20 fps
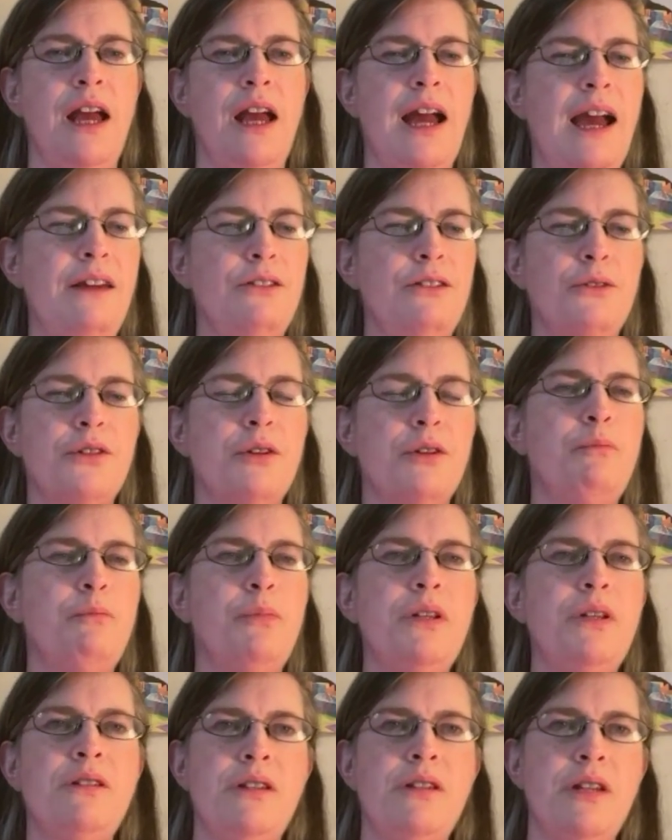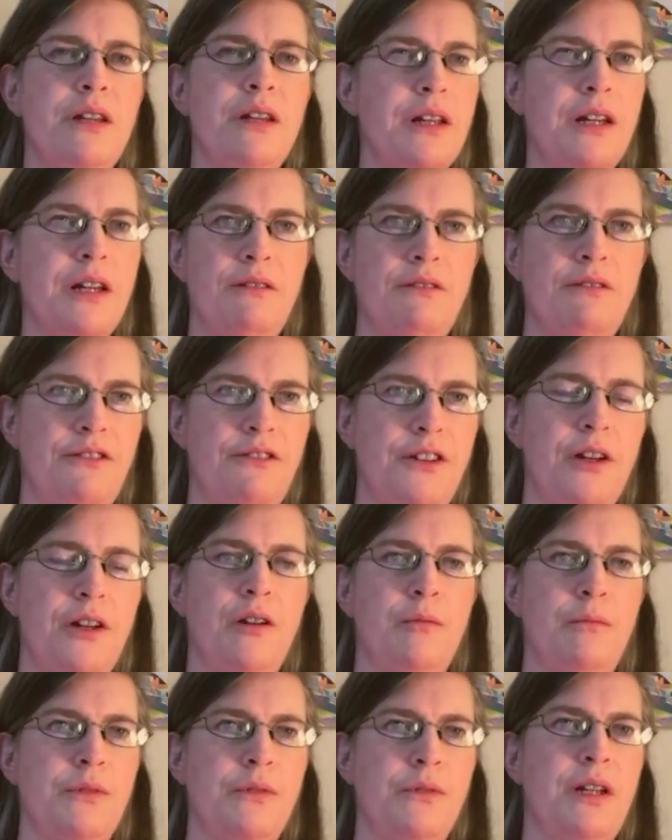And there's a bazillion
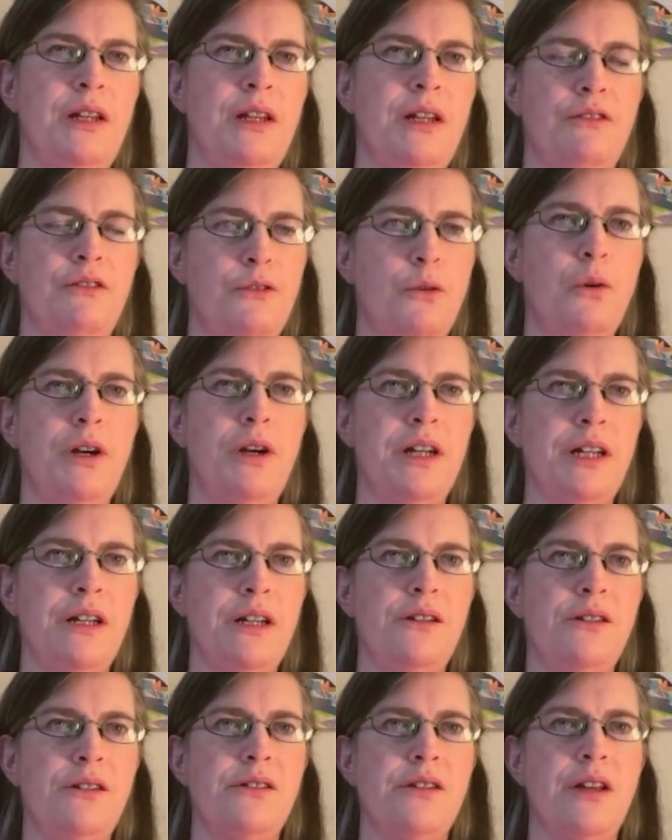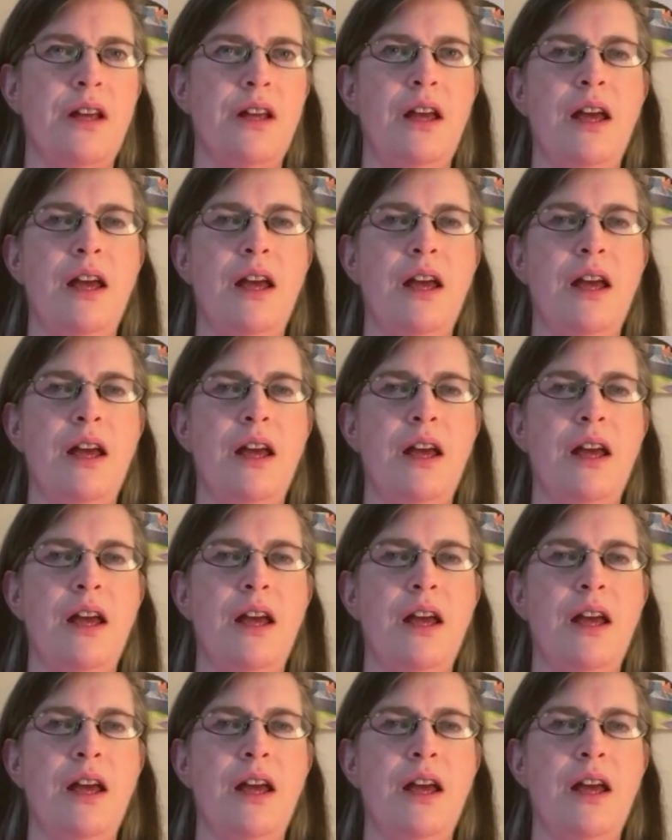films in the 40s